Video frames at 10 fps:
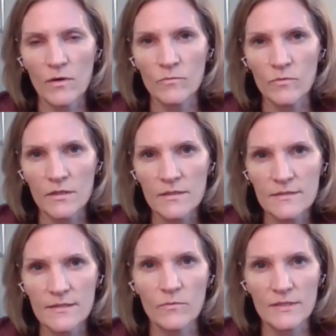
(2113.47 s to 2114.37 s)
what
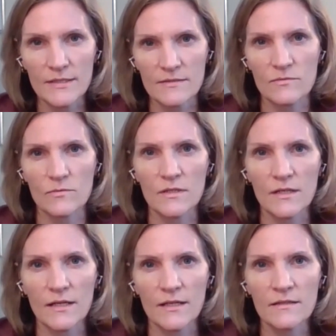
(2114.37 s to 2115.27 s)
works and what doesn't
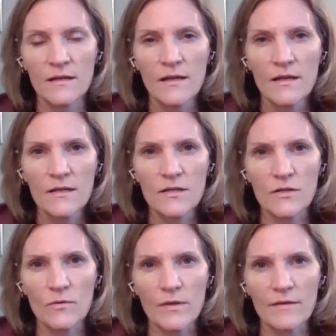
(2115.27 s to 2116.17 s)
work. And, you
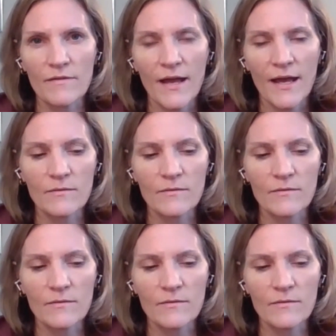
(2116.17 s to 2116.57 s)
know, we